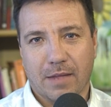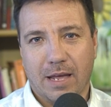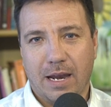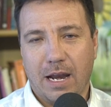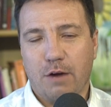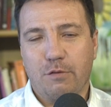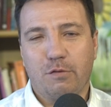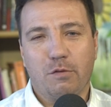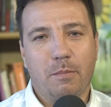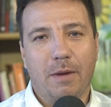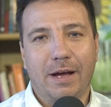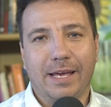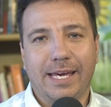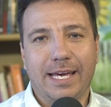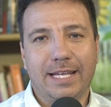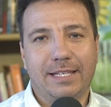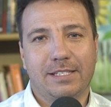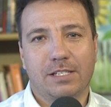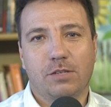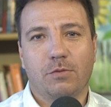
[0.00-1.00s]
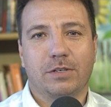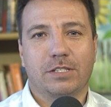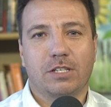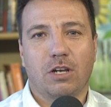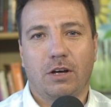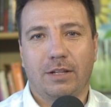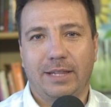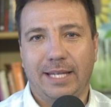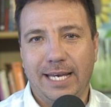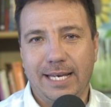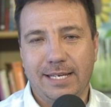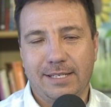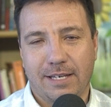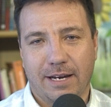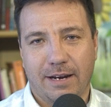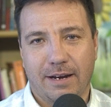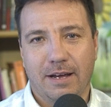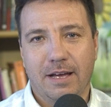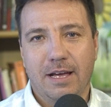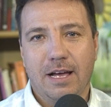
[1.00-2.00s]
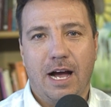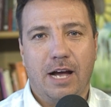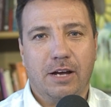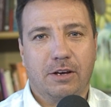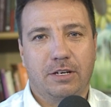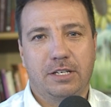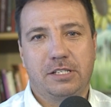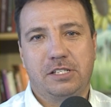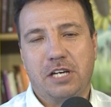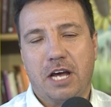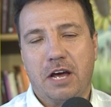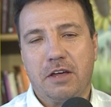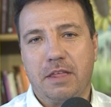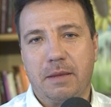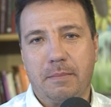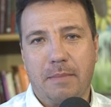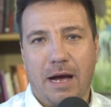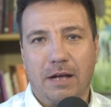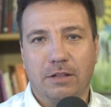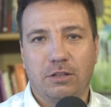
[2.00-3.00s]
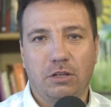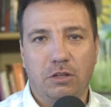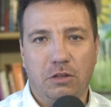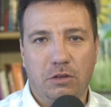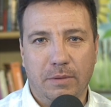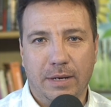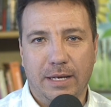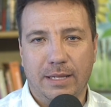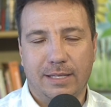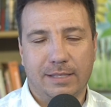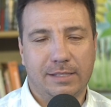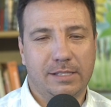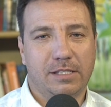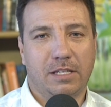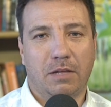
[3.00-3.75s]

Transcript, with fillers: Now, for my kids, it was a lot easier. I could just show them how to do it. This is